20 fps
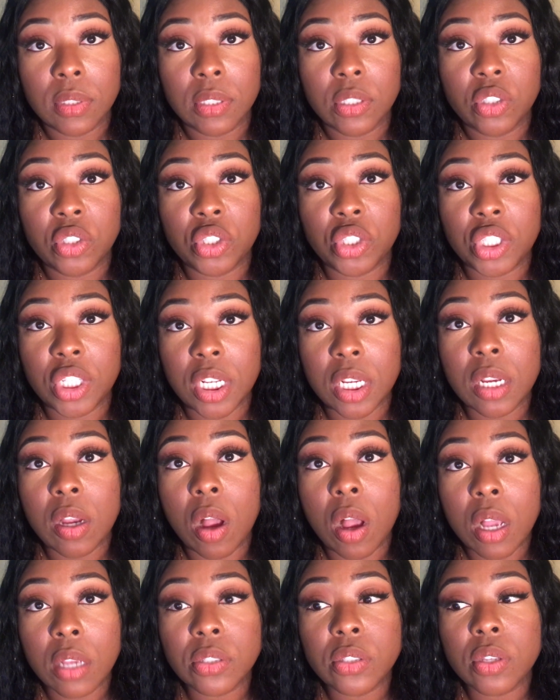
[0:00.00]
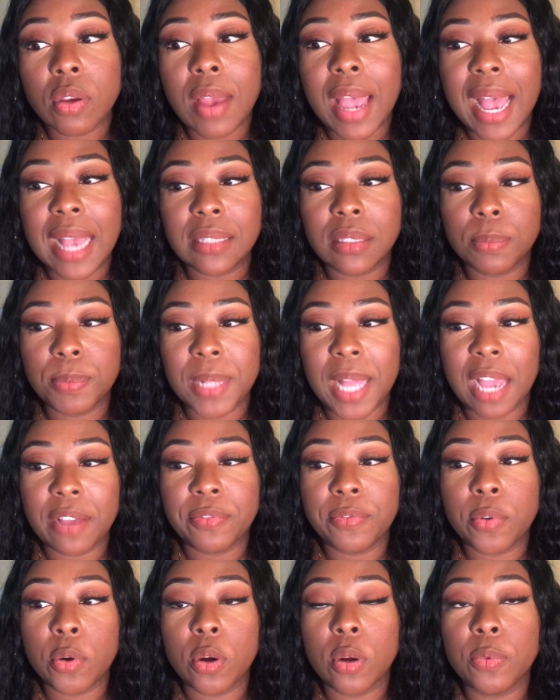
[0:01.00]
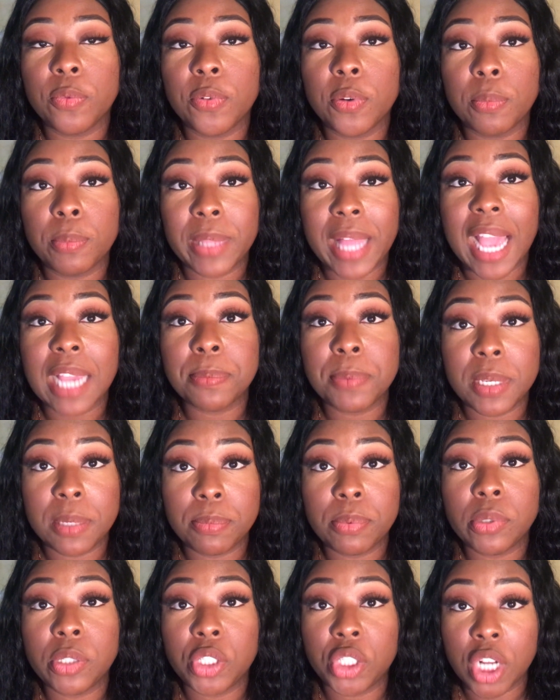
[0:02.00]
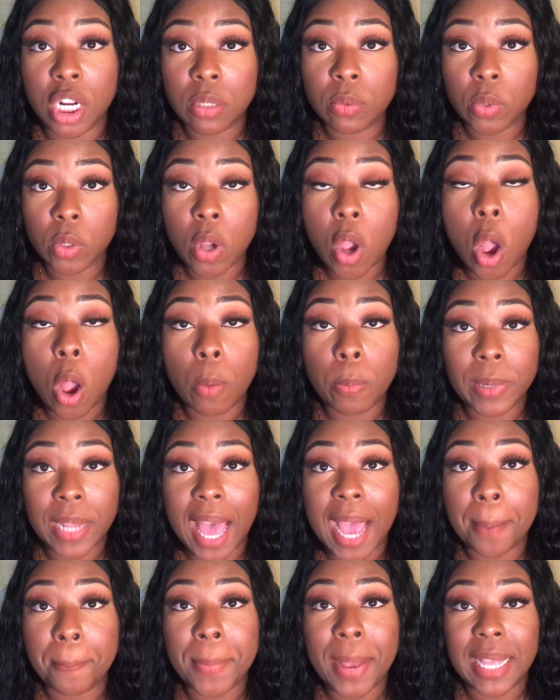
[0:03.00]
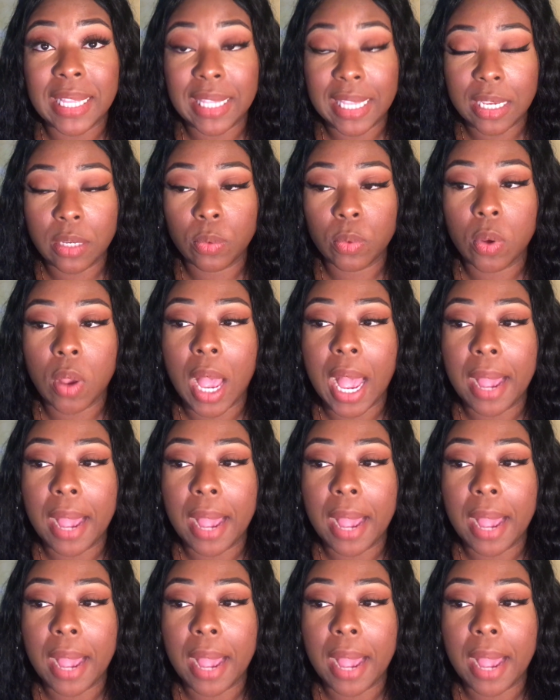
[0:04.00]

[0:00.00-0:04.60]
She also has a platform for black people in general called Black Bilingual.